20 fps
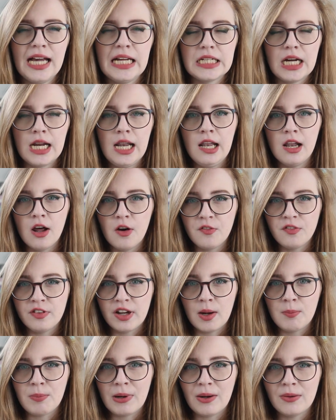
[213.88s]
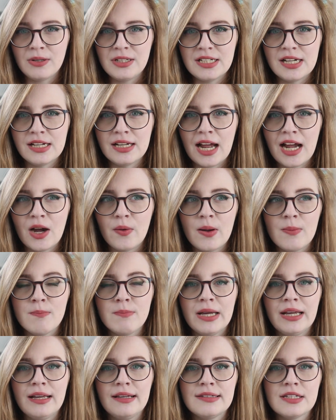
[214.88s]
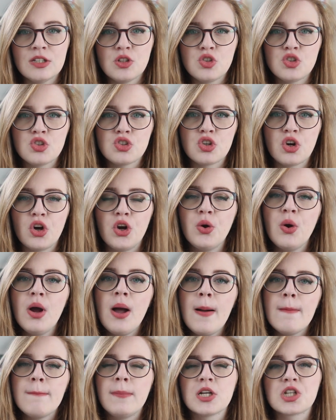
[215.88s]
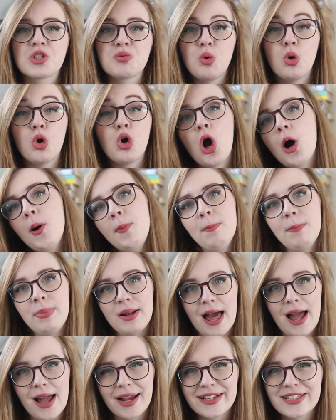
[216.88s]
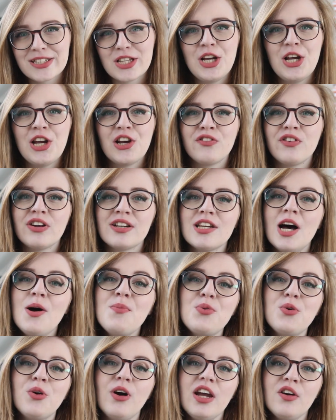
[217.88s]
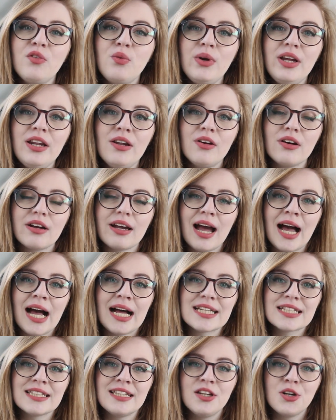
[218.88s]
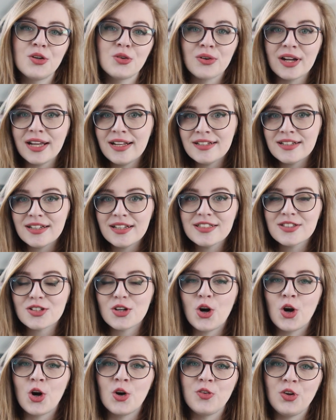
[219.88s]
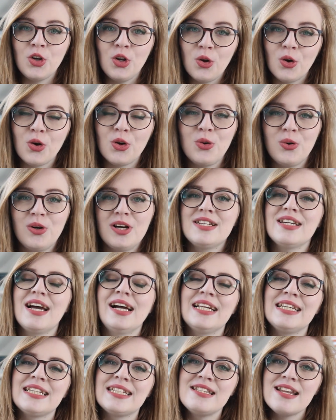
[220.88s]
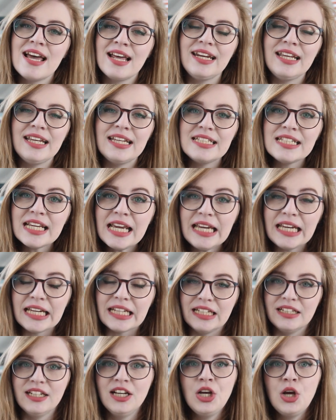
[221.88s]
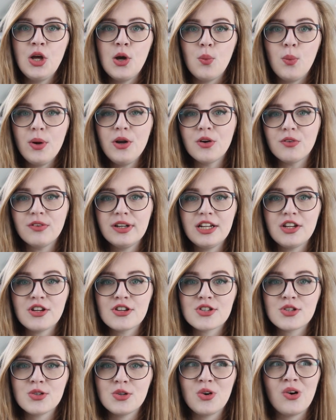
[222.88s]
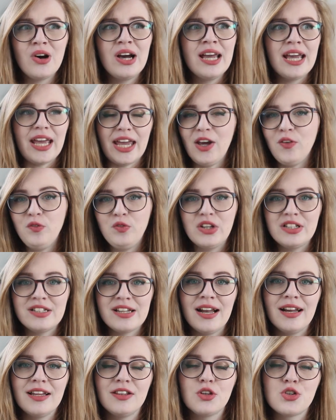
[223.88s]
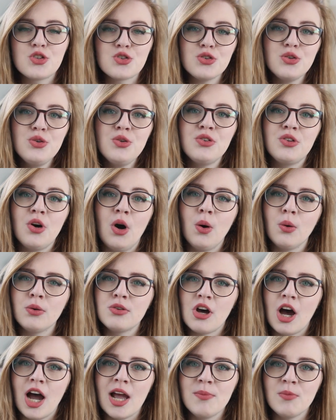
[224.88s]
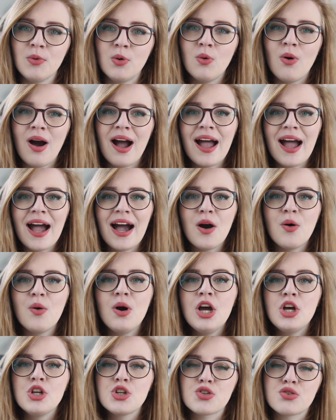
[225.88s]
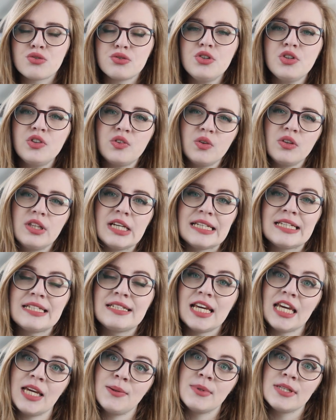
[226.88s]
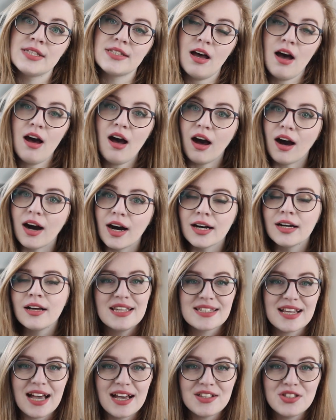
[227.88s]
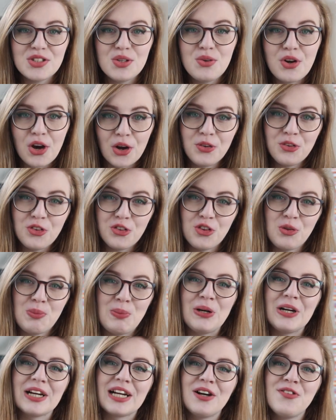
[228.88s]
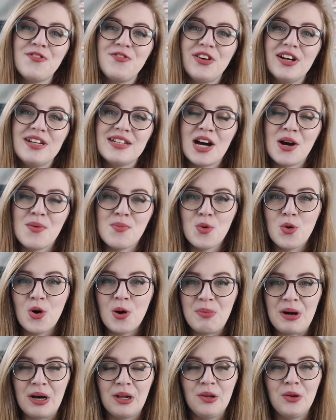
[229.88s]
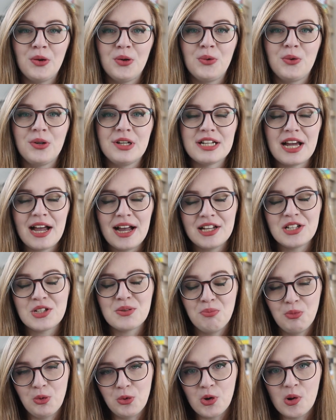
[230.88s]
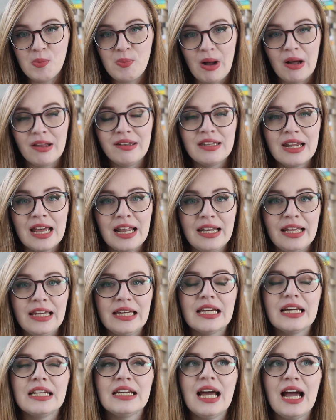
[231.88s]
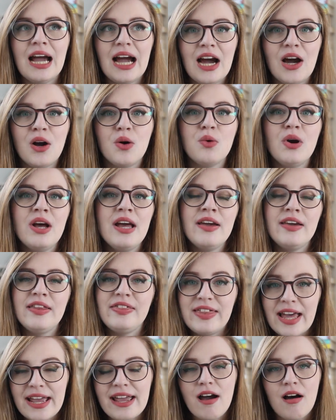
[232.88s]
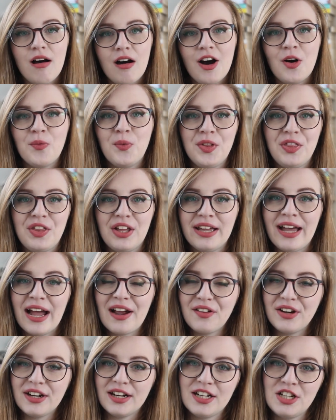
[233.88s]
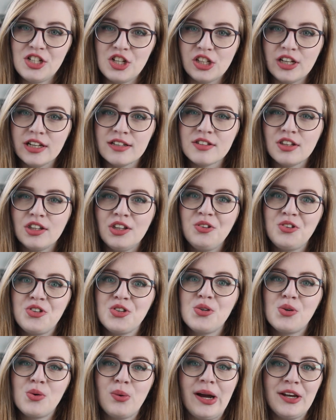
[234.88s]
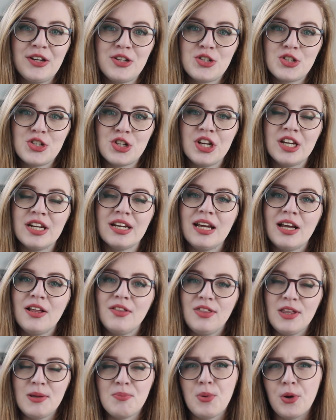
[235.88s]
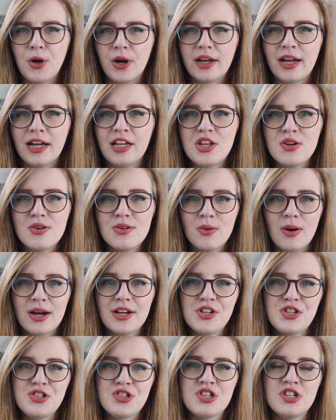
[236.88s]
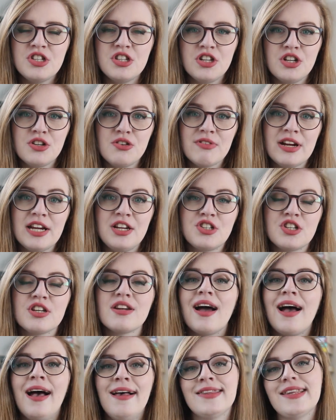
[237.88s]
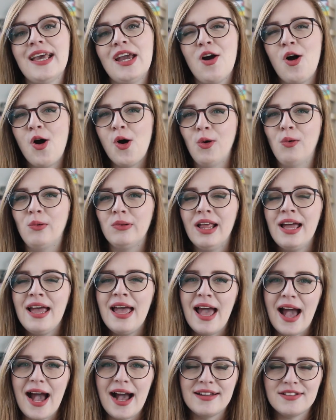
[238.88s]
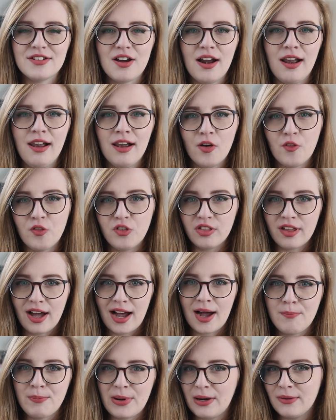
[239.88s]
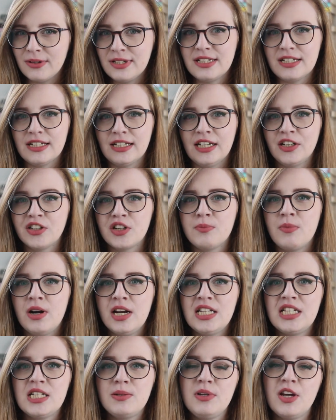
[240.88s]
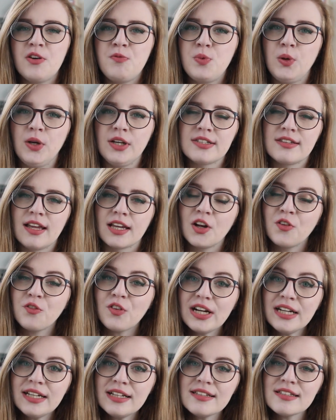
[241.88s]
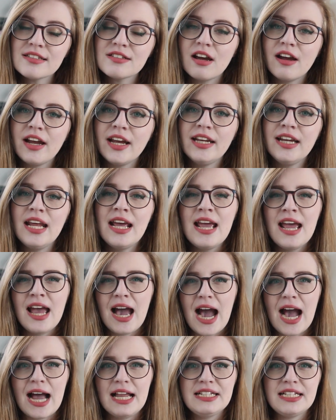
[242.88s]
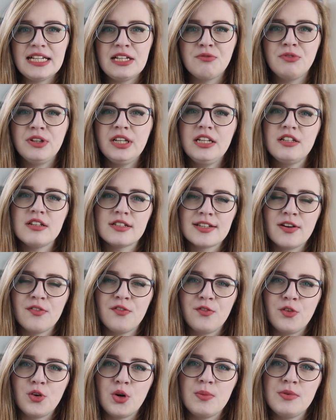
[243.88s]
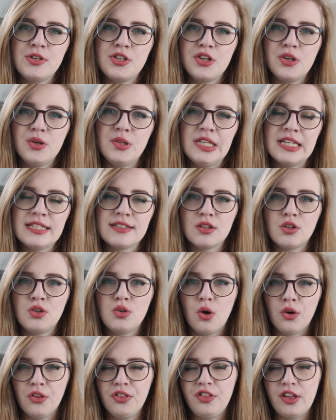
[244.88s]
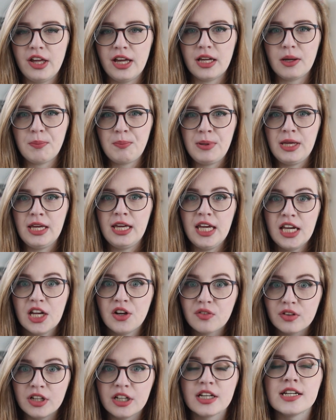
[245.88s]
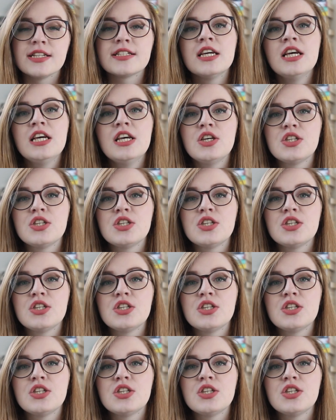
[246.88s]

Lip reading: and I love that about it, how it makes it so much more complex. For example, if we look at the narrators of Lockwood and Nellie Dean, we're not really sure if they're telling the truth the whole time or how truthful their statements are. So as you go through the book and find out more about Lockwood and more about Nellie and how they are with the characters, you do question the book and you question the narration as a whole, and I loved about it. It reminded me of books like Frankenstein, and it really does conform to this gothic period.